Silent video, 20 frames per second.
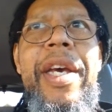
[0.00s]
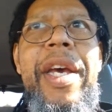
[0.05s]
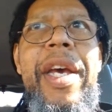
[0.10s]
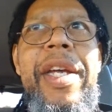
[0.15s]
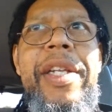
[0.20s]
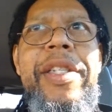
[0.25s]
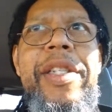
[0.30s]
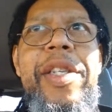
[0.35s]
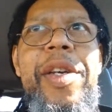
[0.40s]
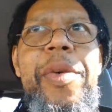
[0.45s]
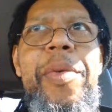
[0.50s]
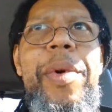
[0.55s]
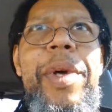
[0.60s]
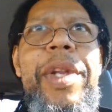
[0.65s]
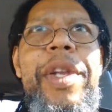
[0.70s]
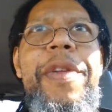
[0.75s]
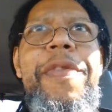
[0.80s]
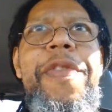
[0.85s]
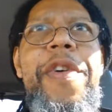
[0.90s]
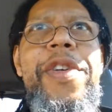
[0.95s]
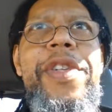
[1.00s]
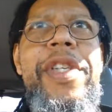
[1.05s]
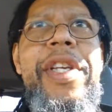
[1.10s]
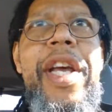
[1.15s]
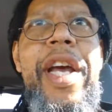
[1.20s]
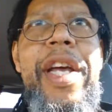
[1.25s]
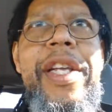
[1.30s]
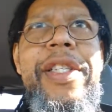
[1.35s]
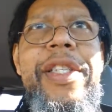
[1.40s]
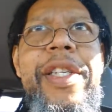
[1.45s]
And so one of the first
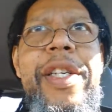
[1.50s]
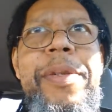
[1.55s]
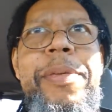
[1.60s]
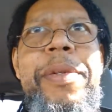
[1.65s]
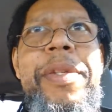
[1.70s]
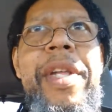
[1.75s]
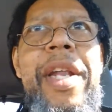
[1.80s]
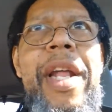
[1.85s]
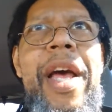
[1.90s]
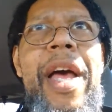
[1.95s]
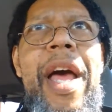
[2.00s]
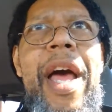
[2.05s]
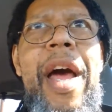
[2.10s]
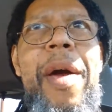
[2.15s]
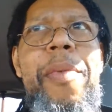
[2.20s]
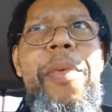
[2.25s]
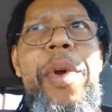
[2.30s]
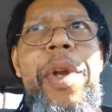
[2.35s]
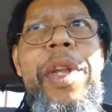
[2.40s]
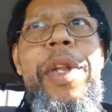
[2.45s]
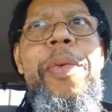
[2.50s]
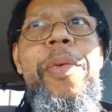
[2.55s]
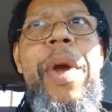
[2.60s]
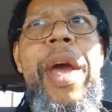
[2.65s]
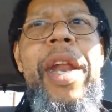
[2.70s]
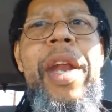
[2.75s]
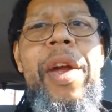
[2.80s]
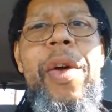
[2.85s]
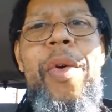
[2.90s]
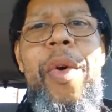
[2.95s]
concepts that I really
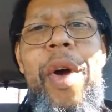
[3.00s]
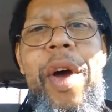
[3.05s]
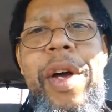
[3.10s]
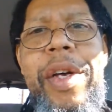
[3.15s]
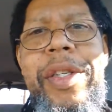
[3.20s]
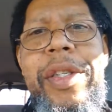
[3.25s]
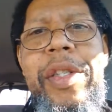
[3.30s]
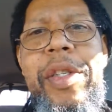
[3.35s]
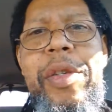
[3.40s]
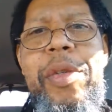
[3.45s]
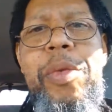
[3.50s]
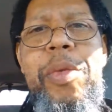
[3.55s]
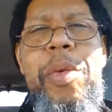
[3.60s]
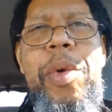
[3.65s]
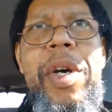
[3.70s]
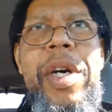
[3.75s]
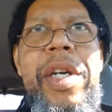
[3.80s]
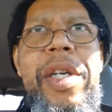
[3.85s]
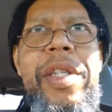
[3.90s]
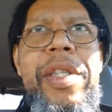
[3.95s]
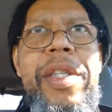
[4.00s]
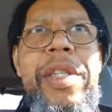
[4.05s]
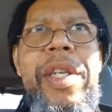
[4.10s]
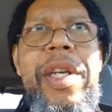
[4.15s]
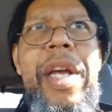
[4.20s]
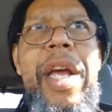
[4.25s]
ran across was the